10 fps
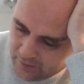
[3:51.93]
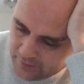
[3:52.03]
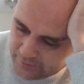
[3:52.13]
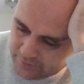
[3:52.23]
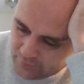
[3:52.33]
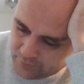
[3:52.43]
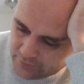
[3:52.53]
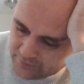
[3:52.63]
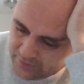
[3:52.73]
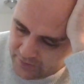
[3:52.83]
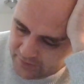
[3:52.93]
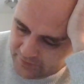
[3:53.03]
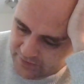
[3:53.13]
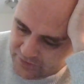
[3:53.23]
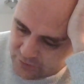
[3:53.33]
On the north, the
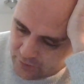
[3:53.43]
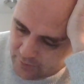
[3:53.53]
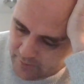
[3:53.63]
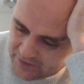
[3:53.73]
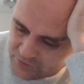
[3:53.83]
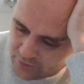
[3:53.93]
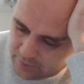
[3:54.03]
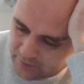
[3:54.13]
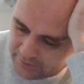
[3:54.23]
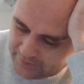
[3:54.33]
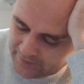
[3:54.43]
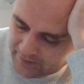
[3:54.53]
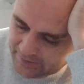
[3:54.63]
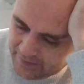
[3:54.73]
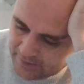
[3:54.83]
Cathedral
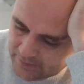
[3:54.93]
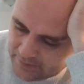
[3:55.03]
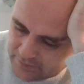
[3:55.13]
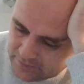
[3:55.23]
Metropolitana,